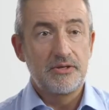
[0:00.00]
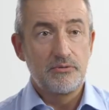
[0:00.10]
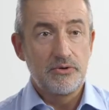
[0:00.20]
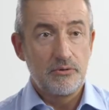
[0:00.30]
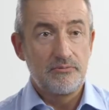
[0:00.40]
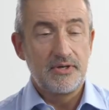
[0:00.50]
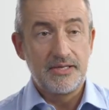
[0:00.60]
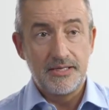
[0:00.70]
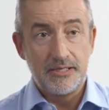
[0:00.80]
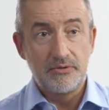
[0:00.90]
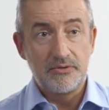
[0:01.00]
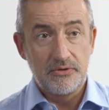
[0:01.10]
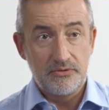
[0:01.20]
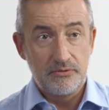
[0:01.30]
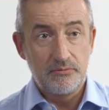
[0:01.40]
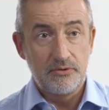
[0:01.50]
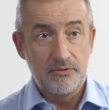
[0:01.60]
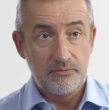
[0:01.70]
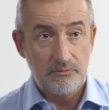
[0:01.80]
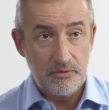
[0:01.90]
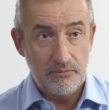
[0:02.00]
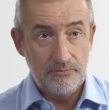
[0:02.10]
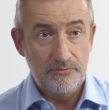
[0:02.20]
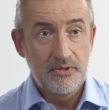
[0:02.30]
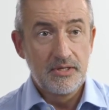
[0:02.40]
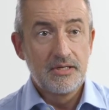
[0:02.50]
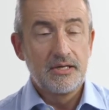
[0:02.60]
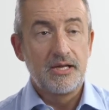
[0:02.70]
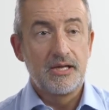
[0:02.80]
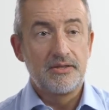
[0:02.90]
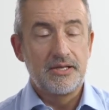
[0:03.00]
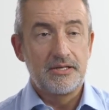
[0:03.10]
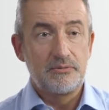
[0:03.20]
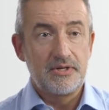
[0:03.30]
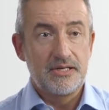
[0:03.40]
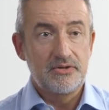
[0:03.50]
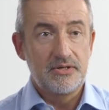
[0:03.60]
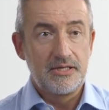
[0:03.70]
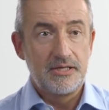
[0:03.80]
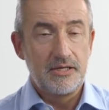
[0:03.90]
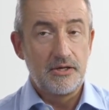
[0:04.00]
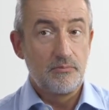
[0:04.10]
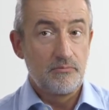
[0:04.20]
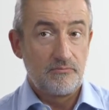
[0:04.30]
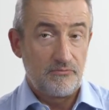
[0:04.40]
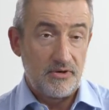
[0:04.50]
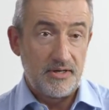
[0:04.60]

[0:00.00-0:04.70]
it would hopefully inhibit the tumour growth and that it would actually very